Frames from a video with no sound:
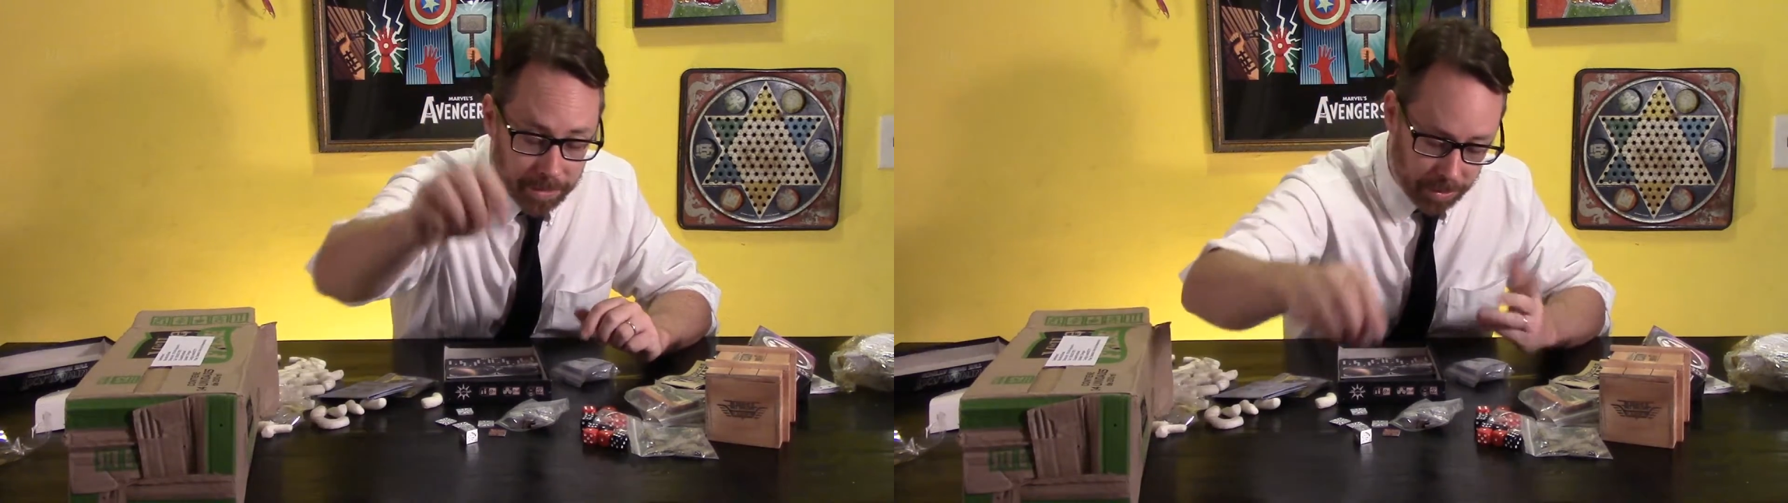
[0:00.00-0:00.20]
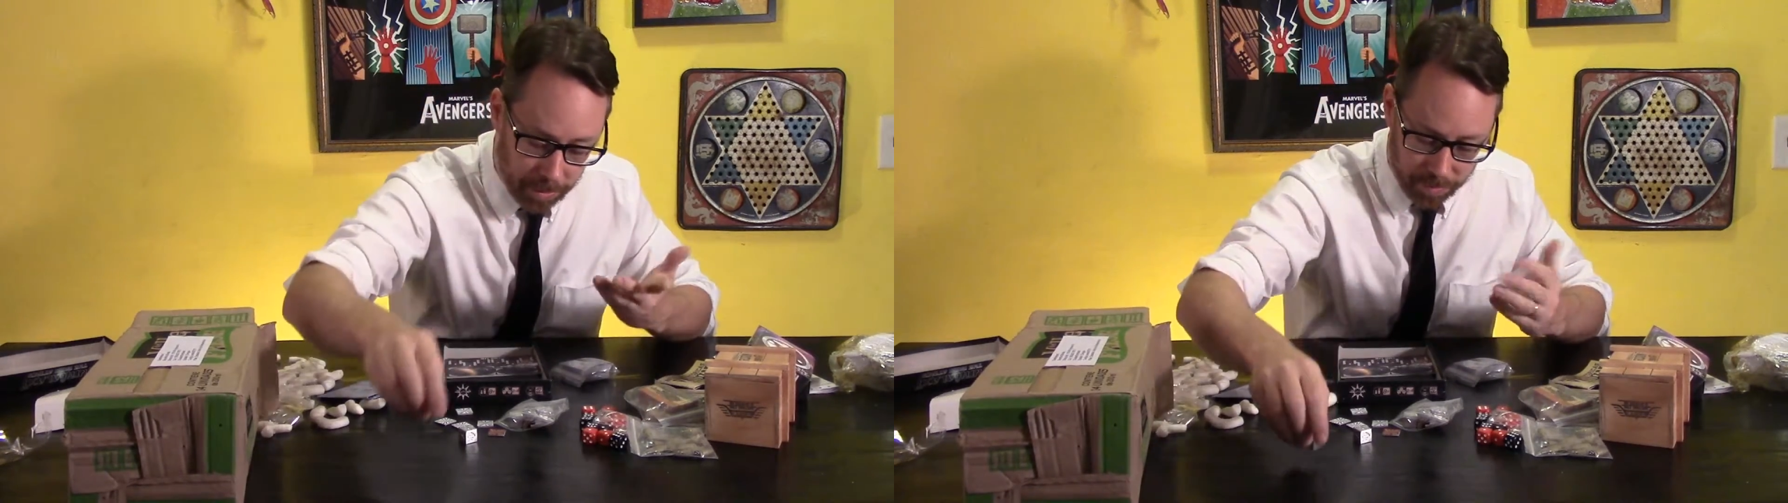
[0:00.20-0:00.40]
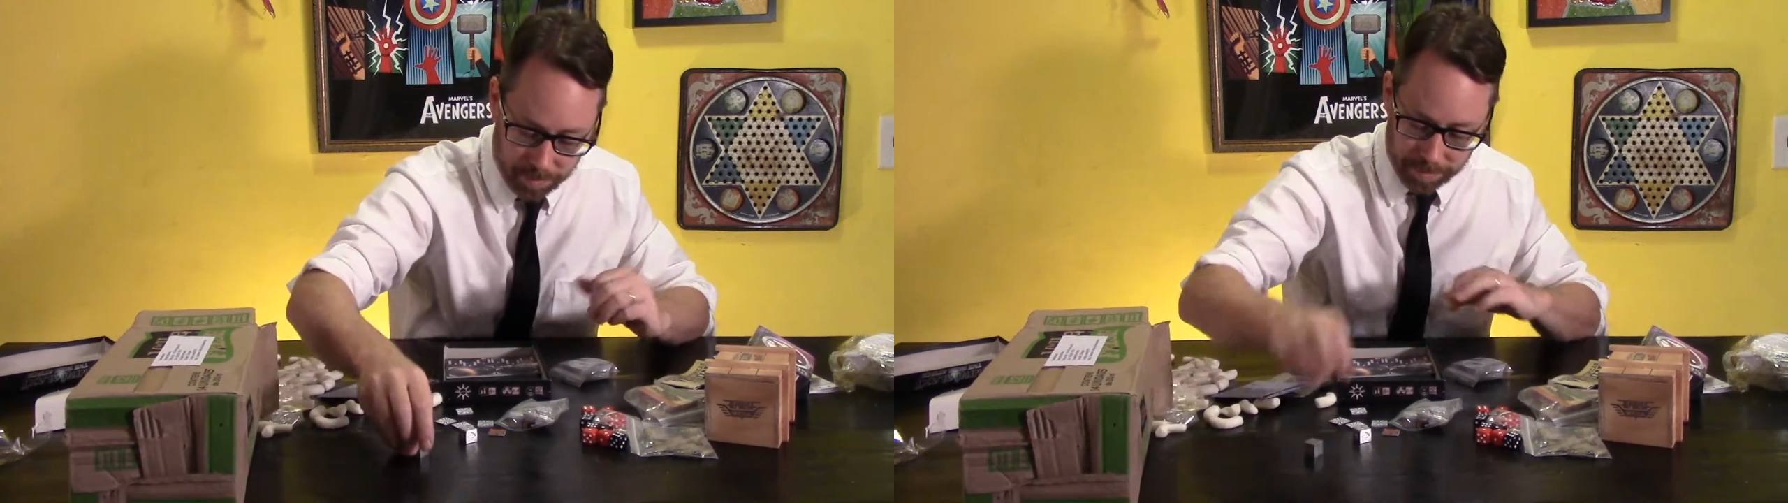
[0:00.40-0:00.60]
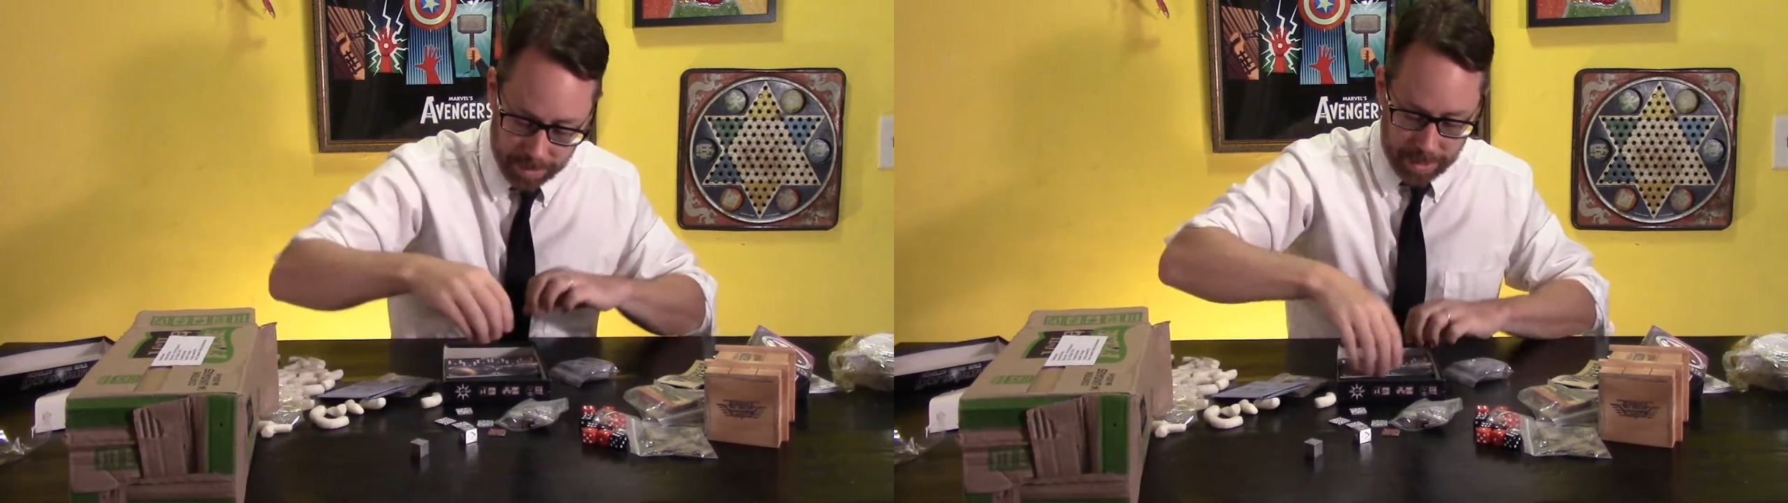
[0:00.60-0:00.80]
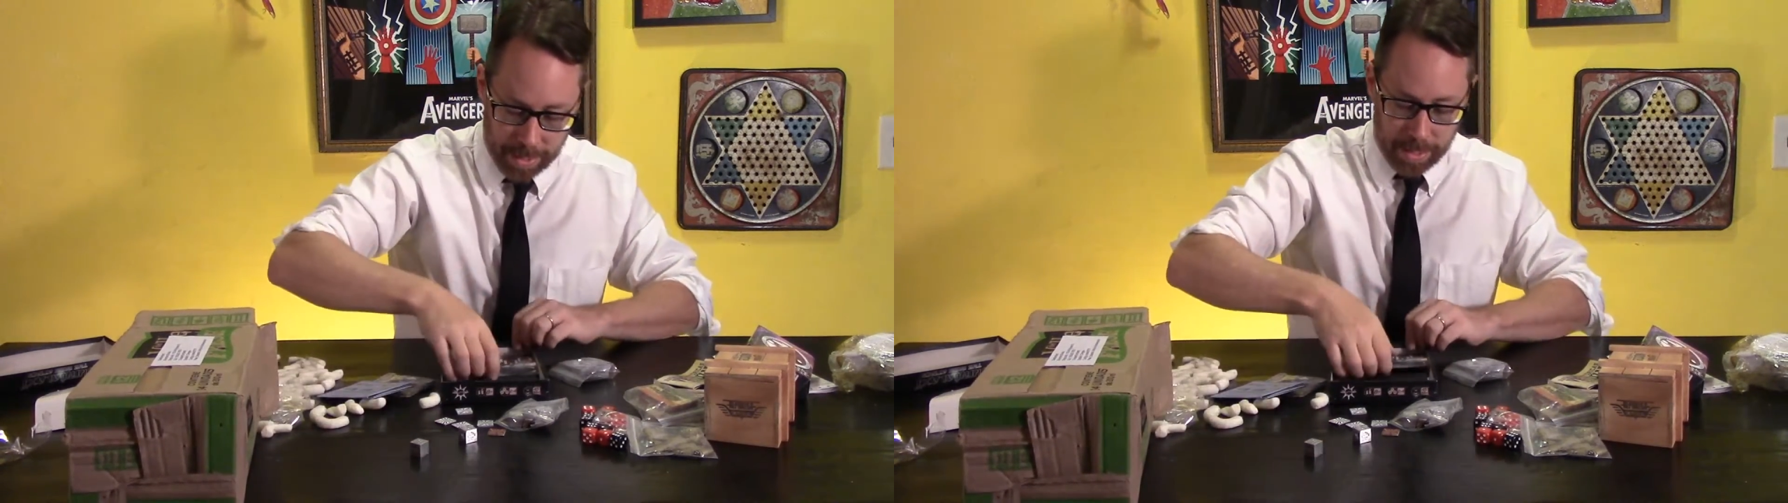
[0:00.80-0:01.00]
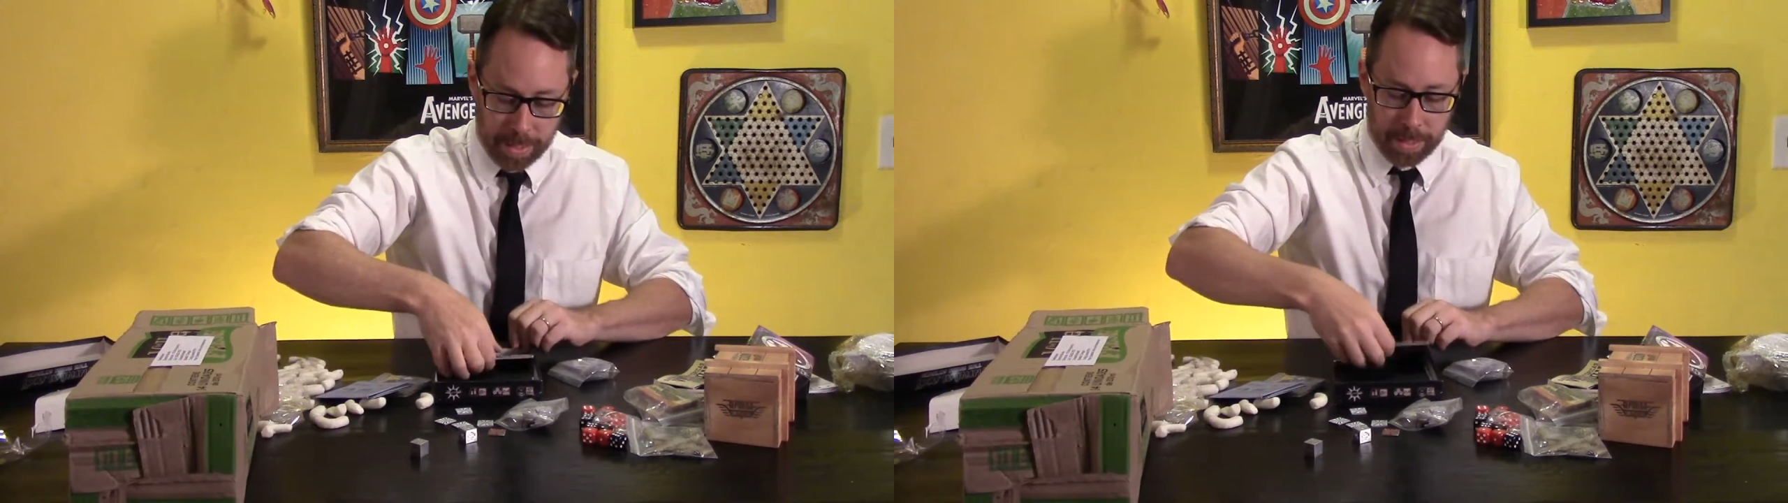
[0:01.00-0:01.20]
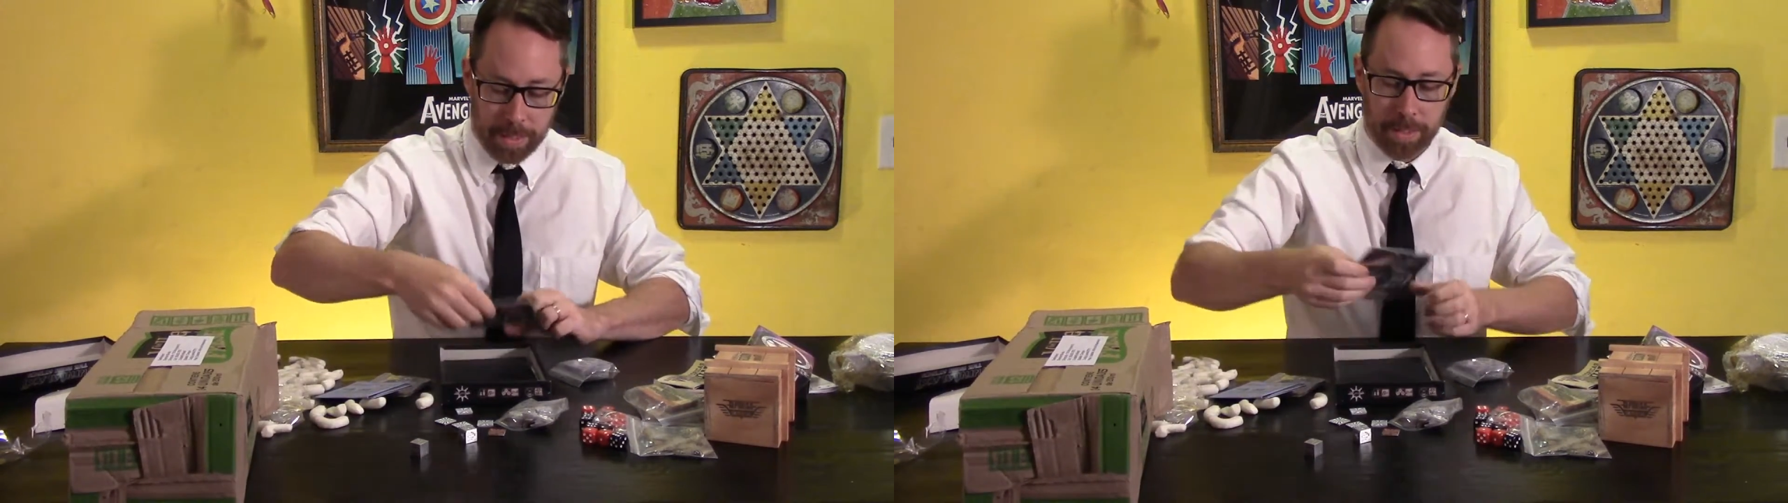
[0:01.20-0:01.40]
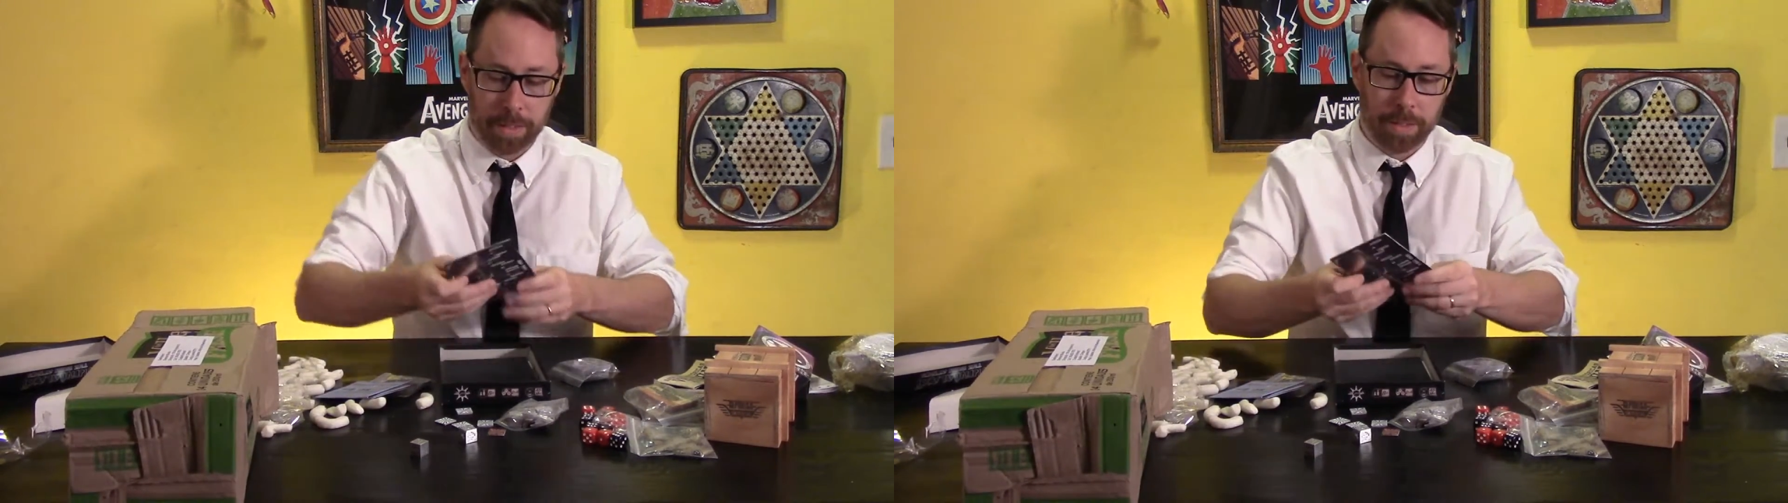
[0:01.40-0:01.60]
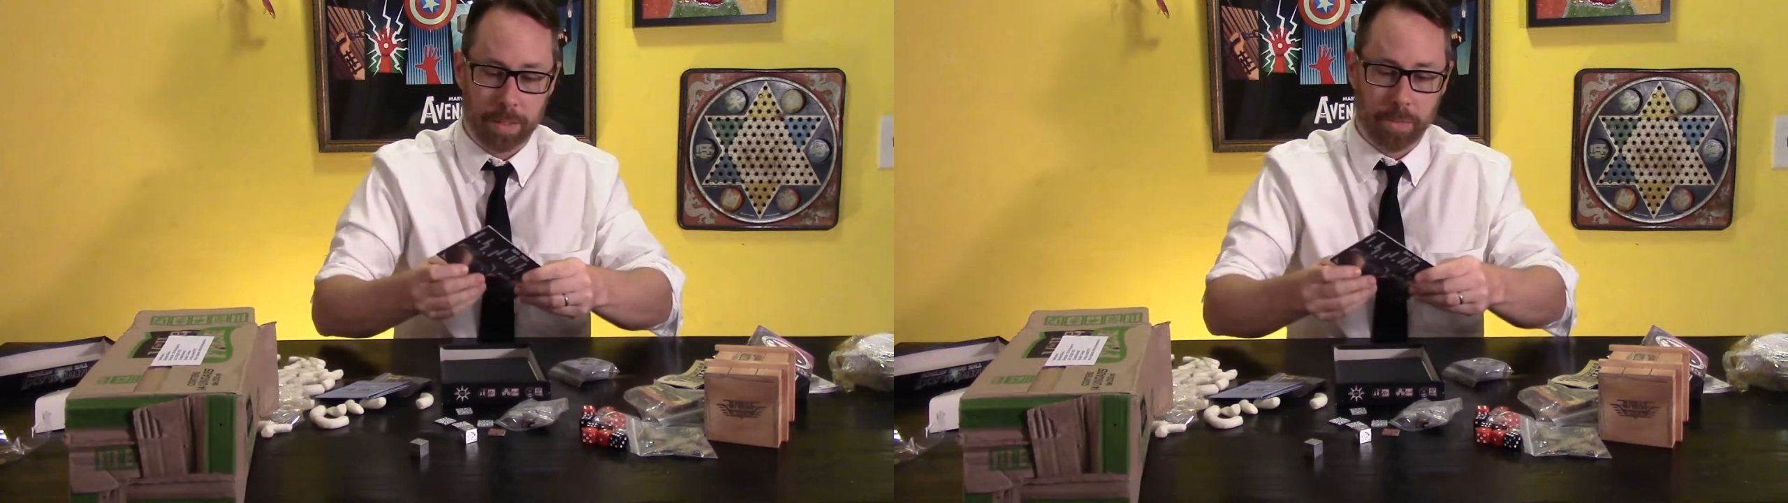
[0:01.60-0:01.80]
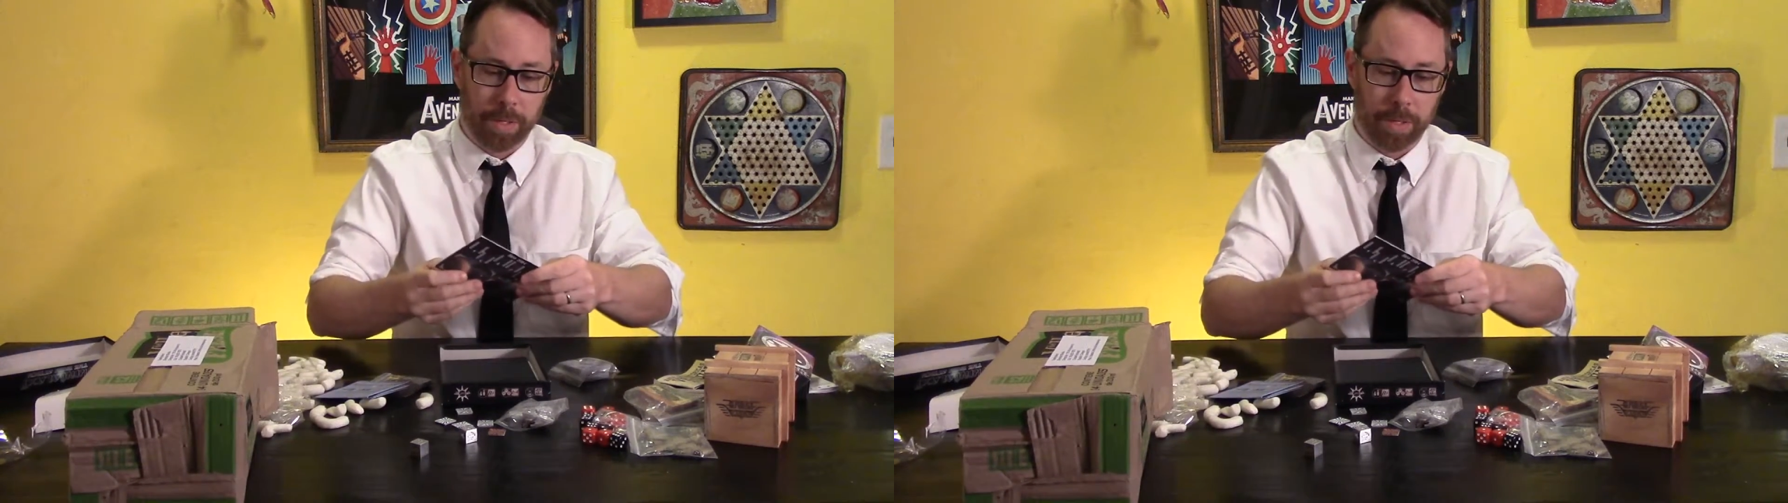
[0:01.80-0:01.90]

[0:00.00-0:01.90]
so there